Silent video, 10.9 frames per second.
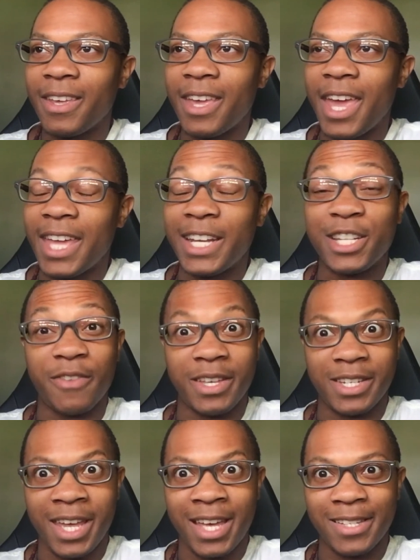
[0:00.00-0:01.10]
And it's
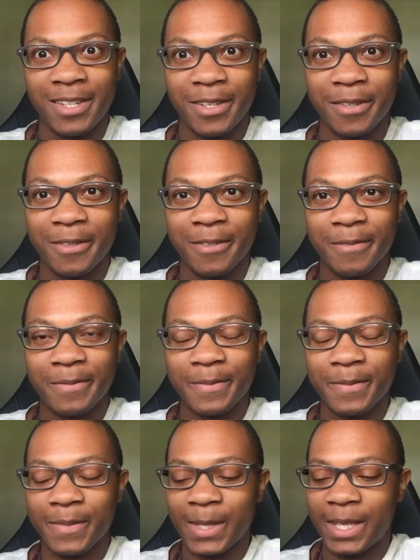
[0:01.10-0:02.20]
fantastic.
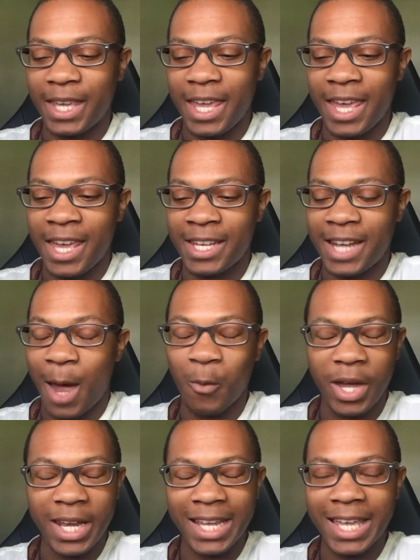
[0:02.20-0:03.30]
And I'm
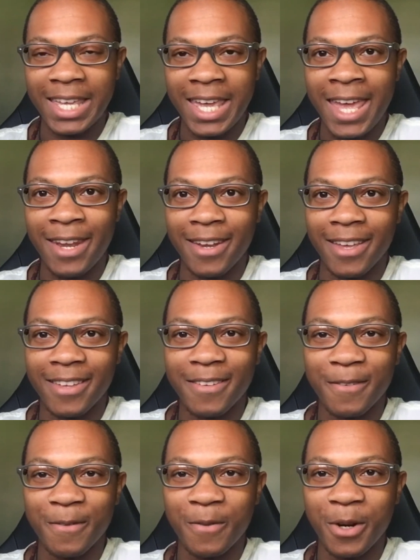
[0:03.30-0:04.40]
waiting again
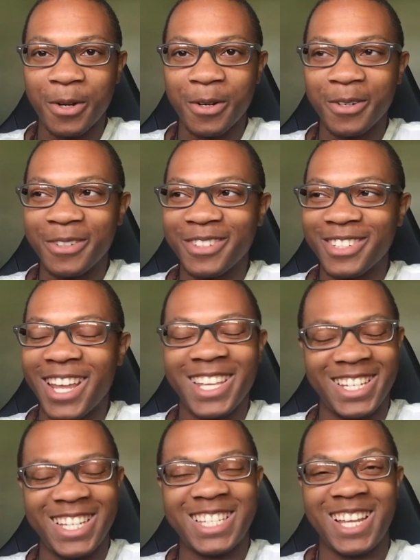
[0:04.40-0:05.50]
for...
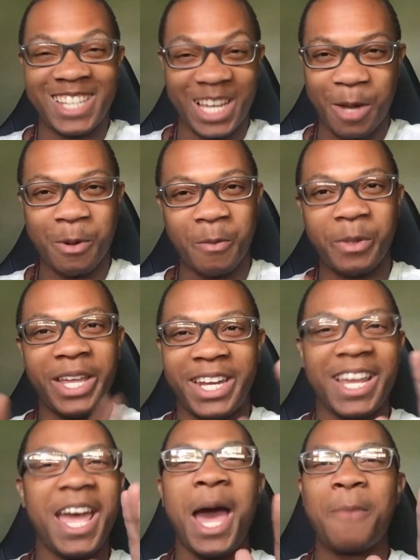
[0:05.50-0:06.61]
It sounds like I'm complaining.
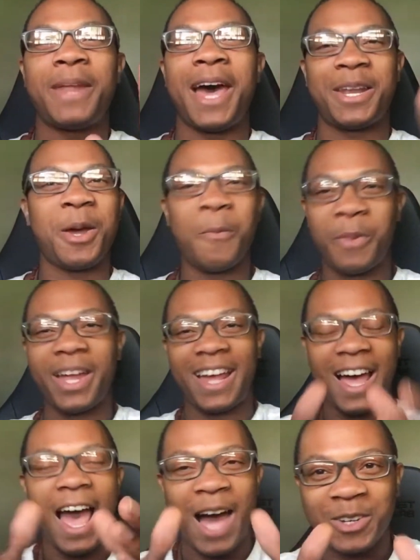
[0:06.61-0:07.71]
I'm not. But
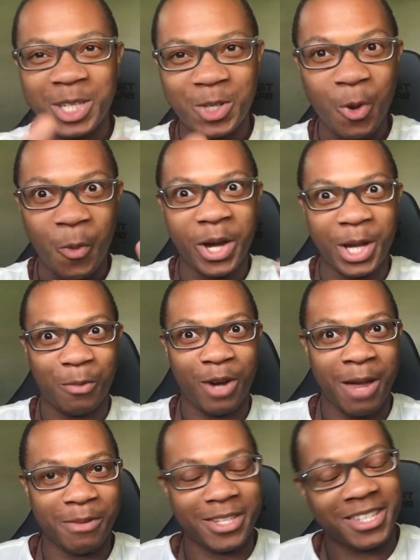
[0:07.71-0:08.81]
I'll get to a point, I
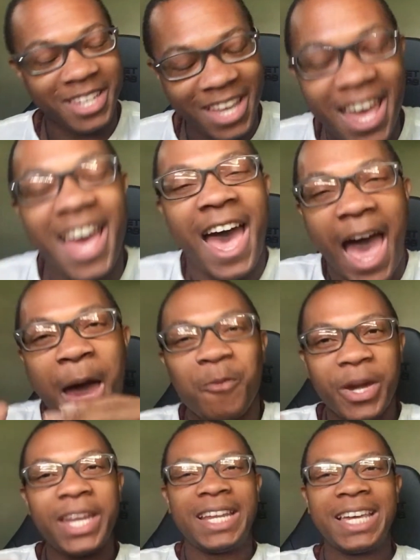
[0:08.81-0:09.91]
promise. I'm
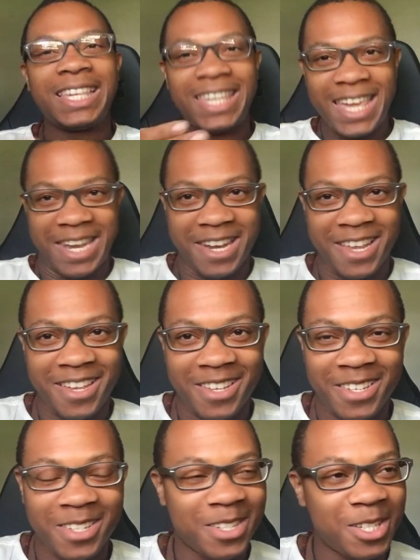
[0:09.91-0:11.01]
waiting again
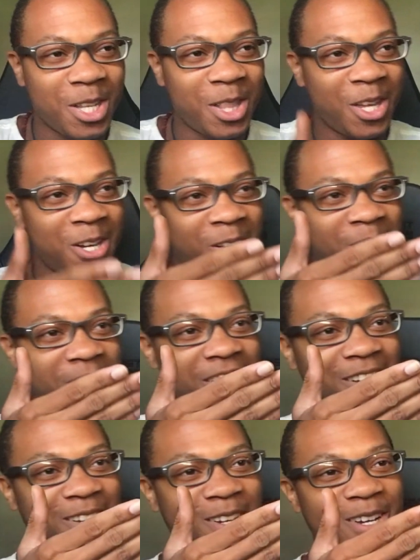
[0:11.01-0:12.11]
to learn
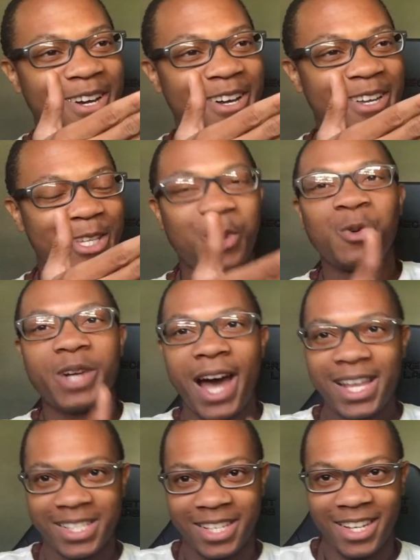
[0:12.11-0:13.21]

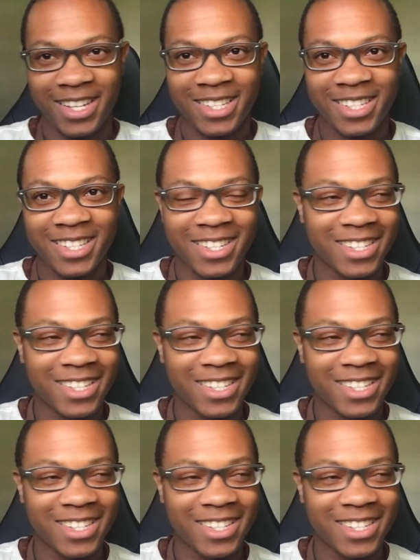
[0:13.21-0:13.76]
Yogasanas.